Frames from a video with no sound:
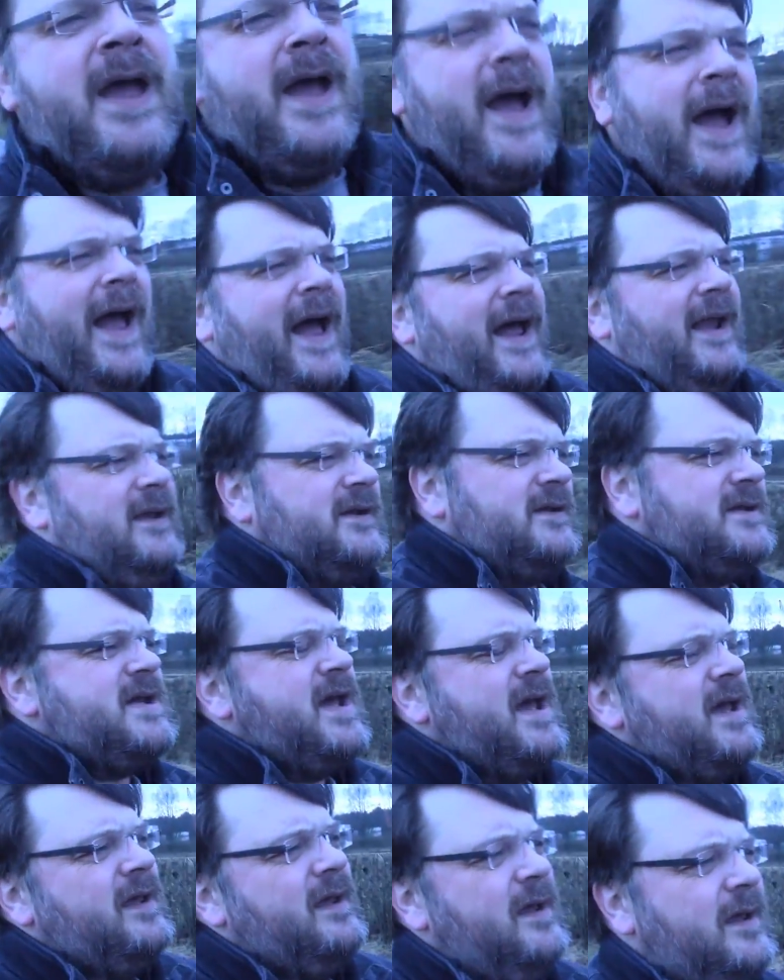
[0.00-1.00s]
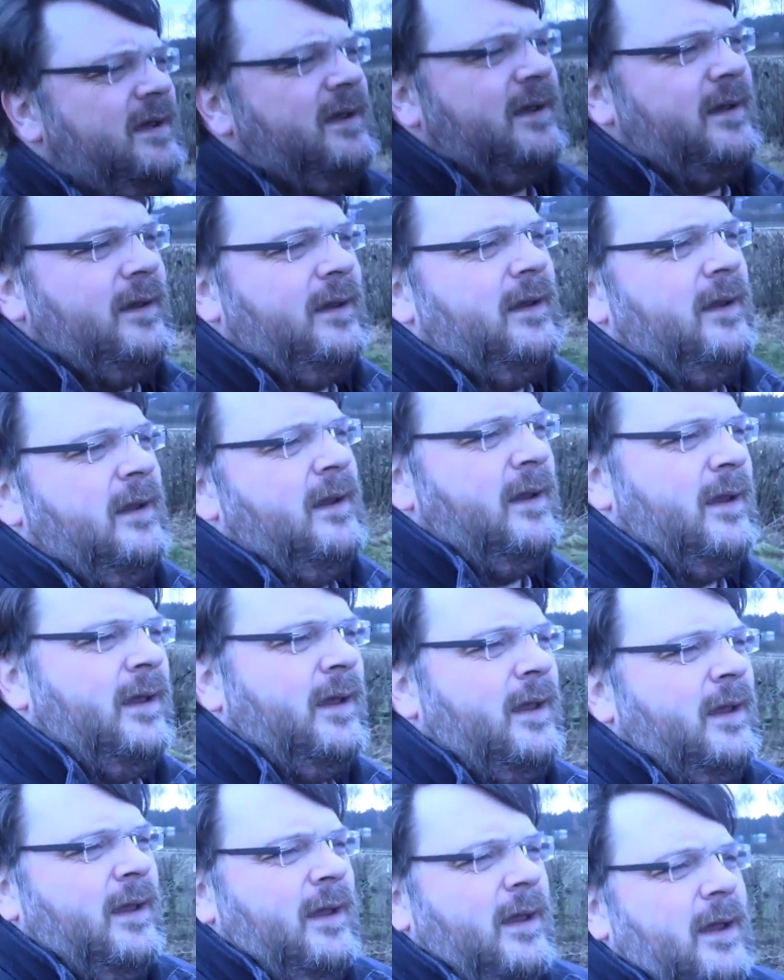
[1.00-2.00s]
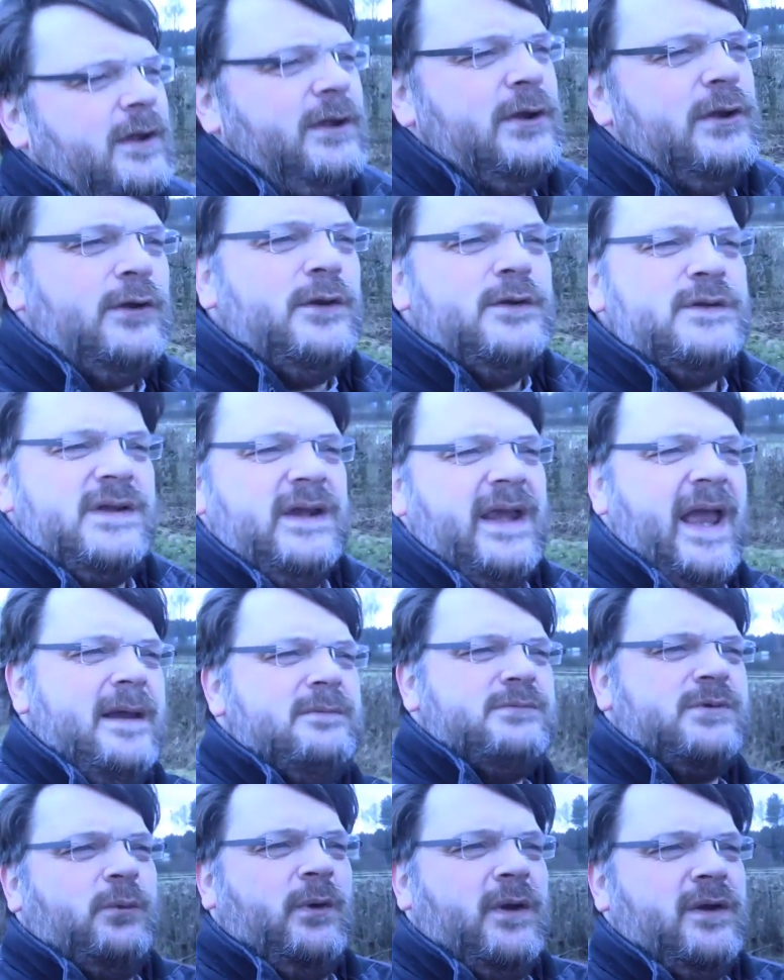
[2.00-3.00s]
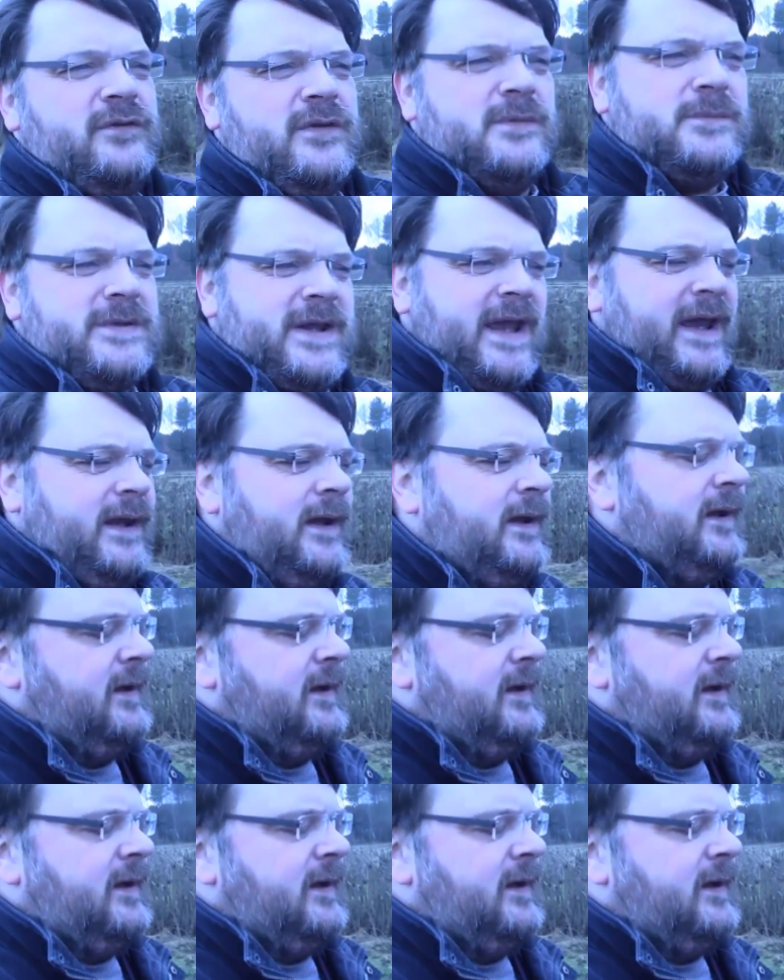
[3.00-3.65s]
and you lose a game to one of them, say,